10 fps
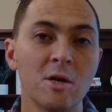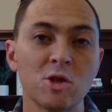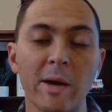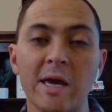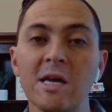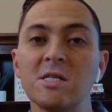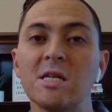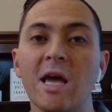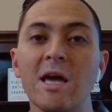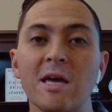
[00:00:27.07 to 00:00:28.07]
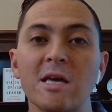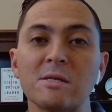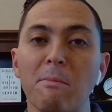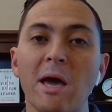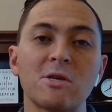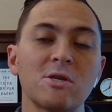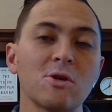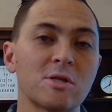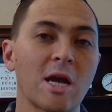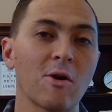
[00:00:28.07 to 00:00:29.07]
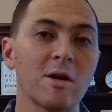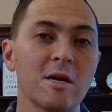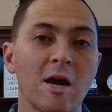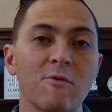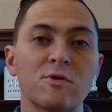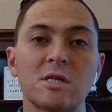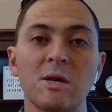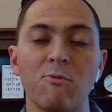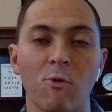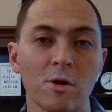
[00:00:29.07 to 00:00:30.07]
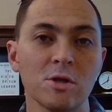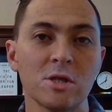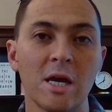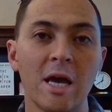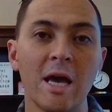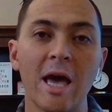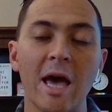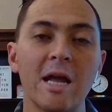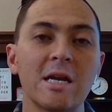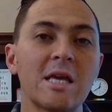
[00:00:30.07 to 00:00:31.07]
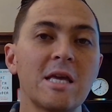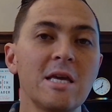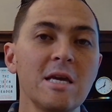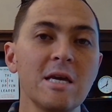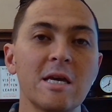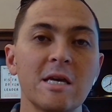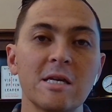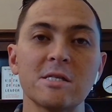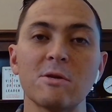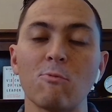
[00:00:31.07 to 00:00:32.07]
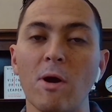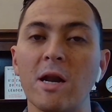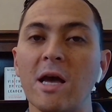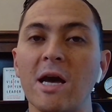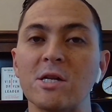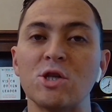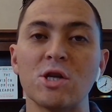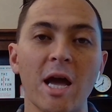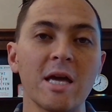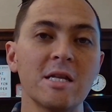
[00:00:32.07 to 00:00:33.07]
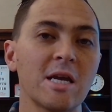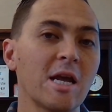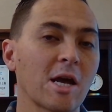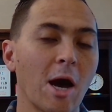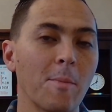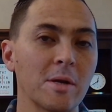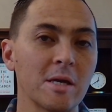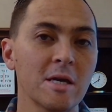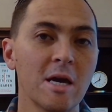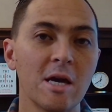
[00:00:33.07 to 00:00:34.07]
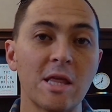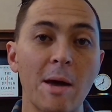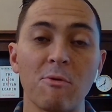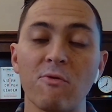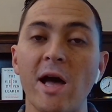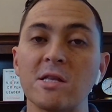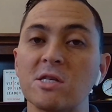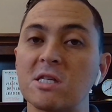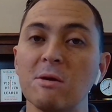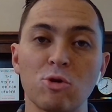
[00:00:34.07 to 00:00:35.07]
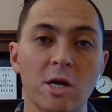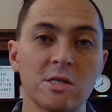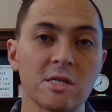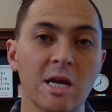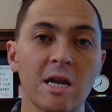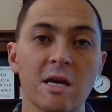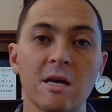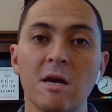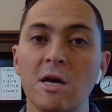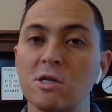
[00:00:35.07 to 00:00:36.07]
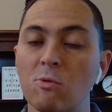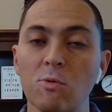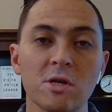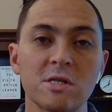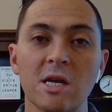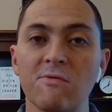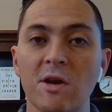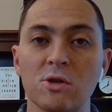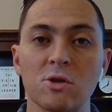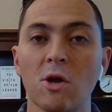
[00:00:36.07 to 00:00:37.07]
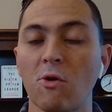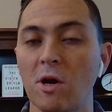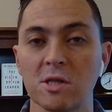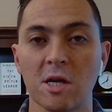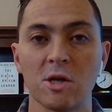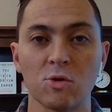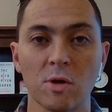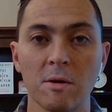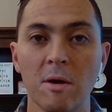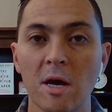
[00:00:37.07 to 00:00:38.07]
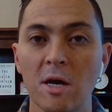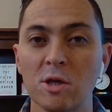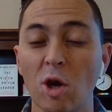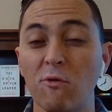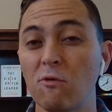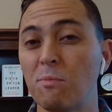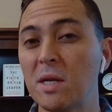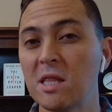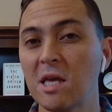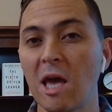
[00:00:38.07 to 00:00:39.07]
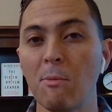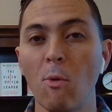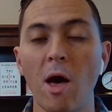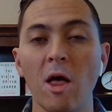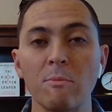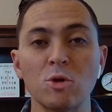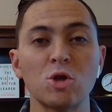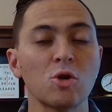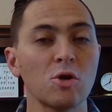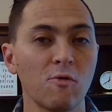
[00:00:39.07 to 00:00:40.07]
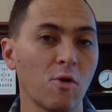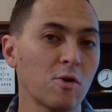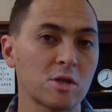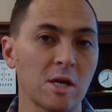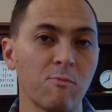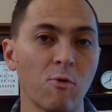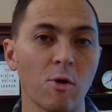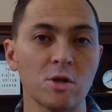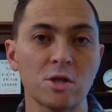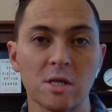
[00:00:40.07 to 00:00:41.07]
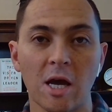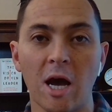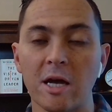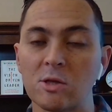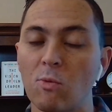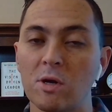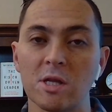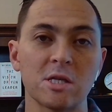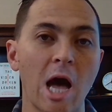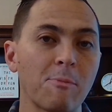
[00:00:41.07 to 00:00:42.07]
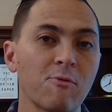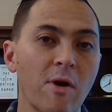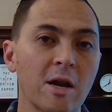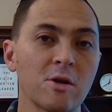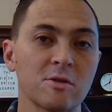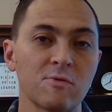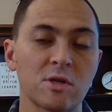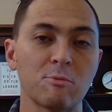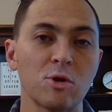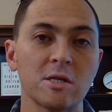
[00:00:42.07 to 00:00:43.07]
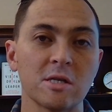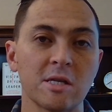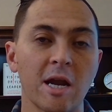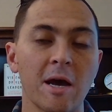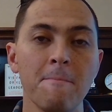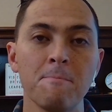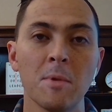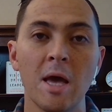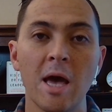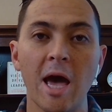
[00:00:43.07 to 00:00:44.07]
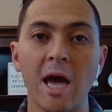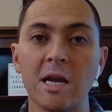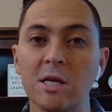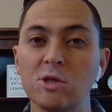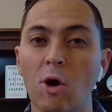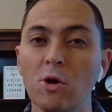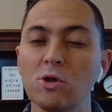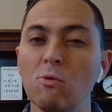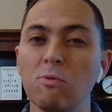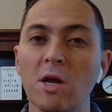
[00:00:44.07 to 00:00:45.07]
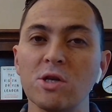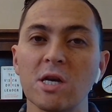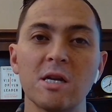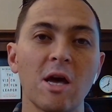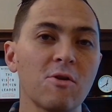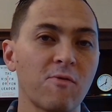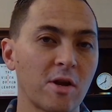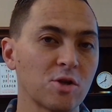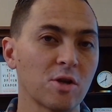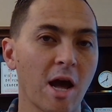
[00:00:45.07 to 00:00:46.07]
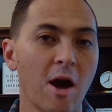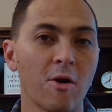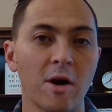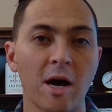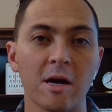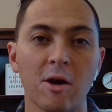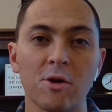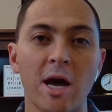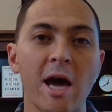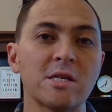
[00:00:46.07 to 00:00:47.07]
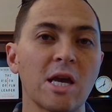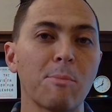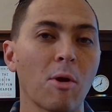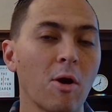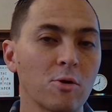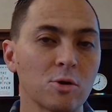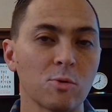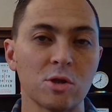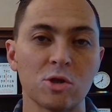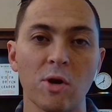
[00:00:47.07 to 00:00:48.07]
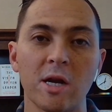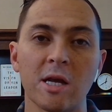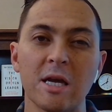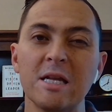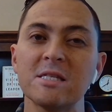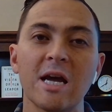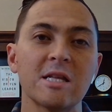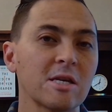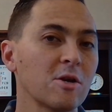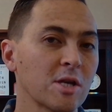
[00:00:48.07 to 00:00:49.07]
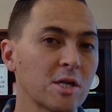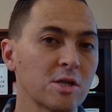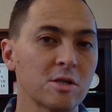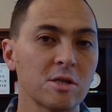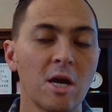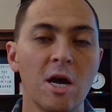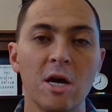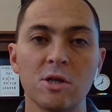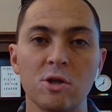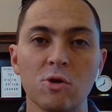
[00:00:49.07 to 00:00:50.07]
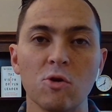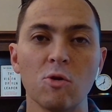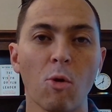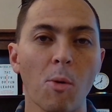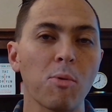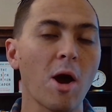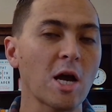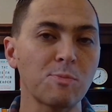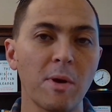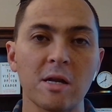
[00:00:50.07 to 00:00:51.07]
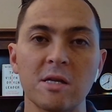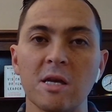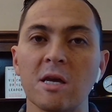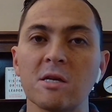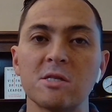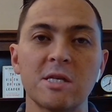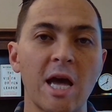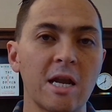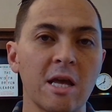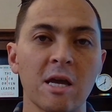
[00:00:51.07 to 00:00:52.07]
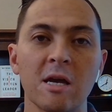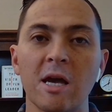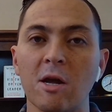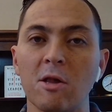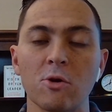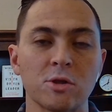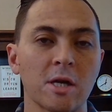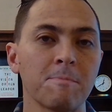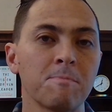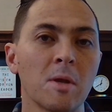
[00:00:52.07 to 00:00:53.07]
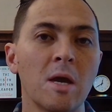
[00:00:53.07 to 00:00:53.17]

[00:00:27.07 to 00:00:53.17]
So, my guest today is Mike Singletary of Skipforce and he is running a giant data company that provides skip tracing data to real estate investors all across the country. So if you've been in the game a while, I'm sure you've heard of Skipforce. Uh, it's one of the top providers of skip tracing data. And he's also launching another venture now uh, called ISA Pros, which is training inside sales agents to do more prospecting, setting, and closing.